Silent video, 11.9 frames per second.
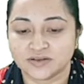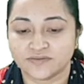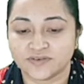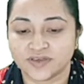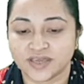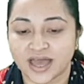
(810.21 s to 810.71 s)

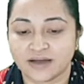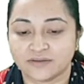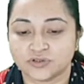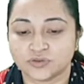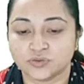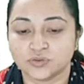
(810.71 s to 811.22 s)
we
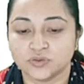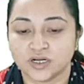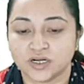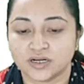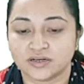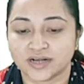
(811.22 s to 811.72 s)
have to
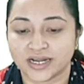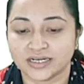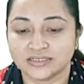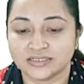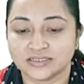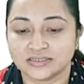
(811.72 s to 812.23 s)

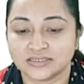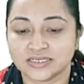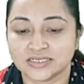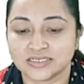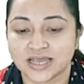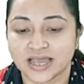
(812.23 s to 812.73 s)
write
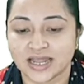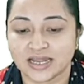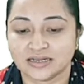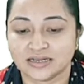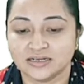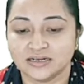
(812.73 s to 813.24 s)
this
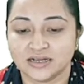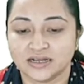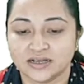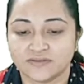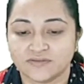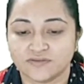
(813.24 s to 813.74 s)
n
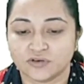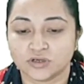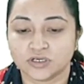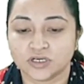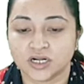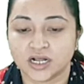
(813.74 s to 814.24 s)

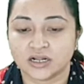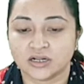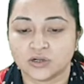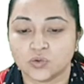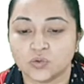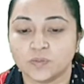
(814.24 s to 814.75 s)
for
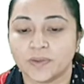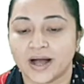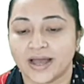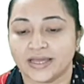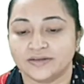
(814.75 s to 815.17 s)
loop I.